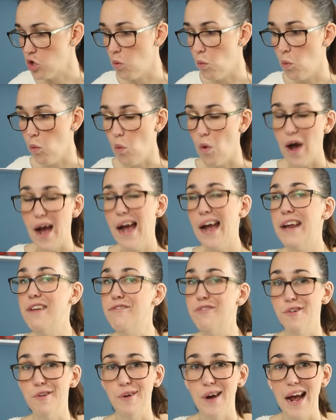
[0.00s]
a
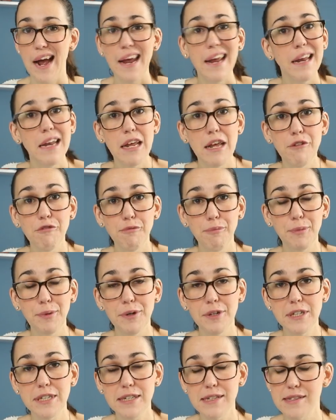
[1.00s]
wide variety of
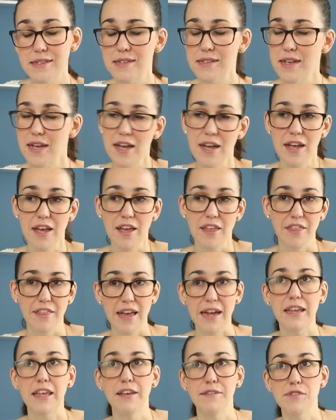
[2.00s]
books,
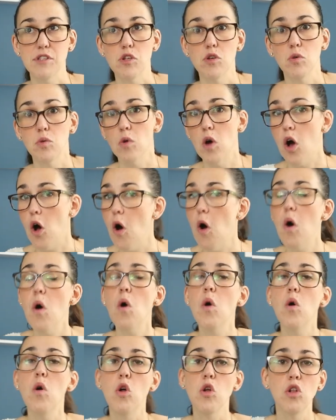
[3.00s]
that gives you a
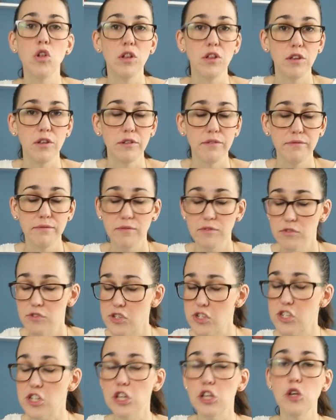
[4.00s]
whole
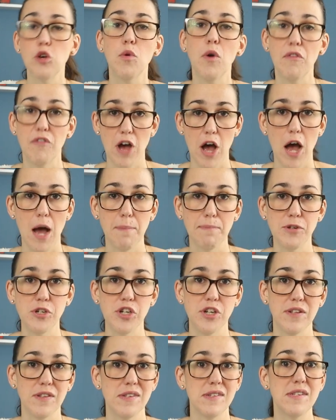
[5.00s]
slew of
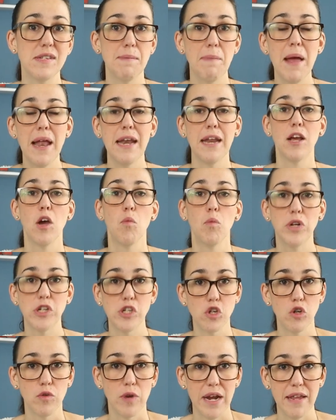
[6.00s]
options depending on
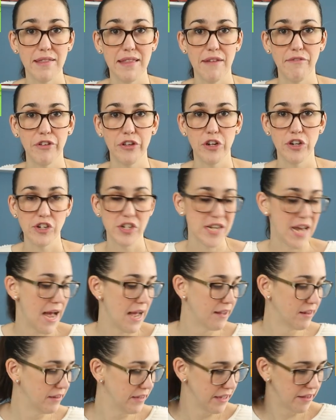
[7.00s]
which grade level you're
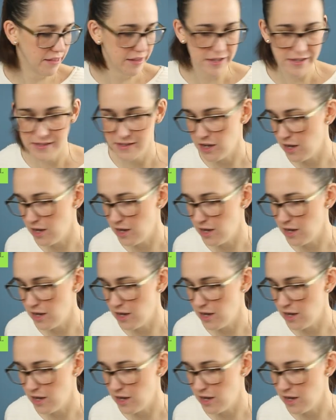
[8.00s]
tackling this